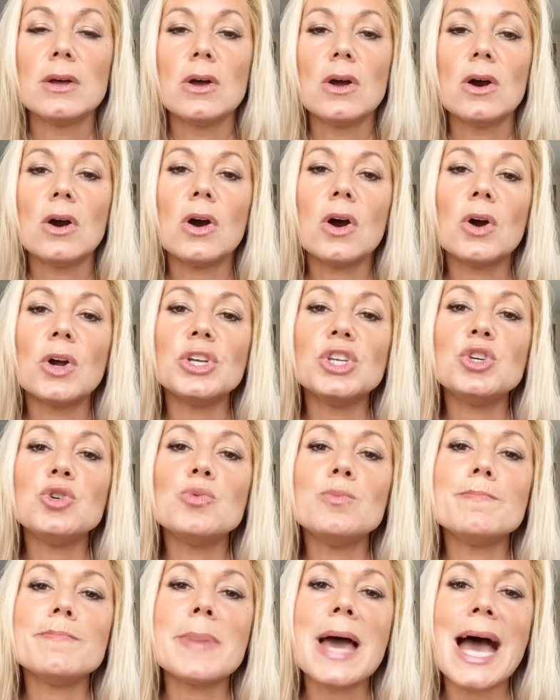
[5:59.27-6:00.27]
are you
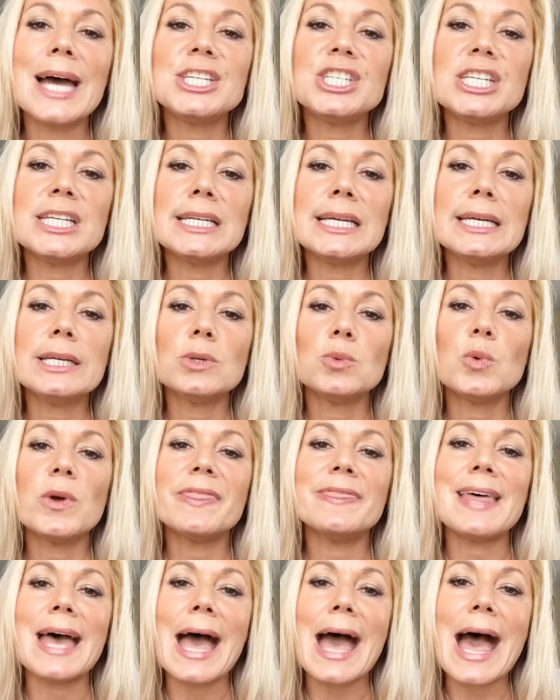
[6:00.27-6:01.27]
matching it with
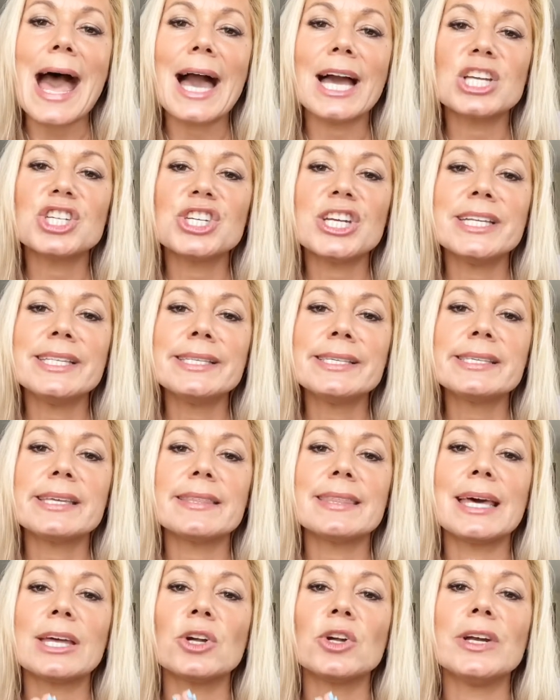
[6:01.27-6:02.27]
the actions
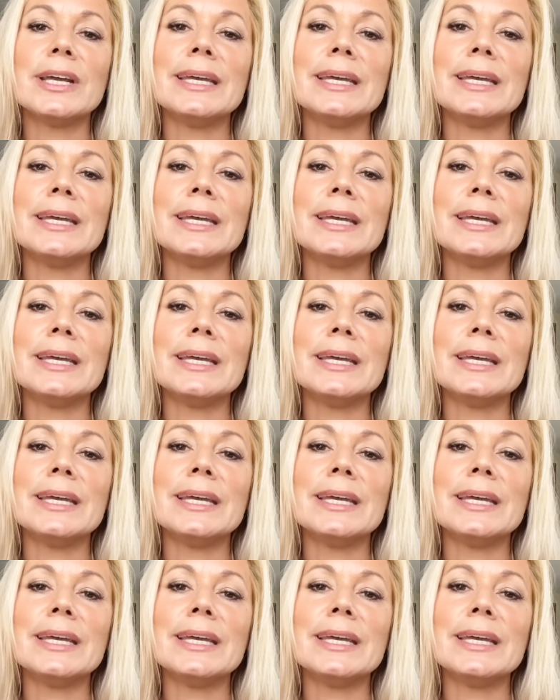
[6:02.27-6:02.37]
that are in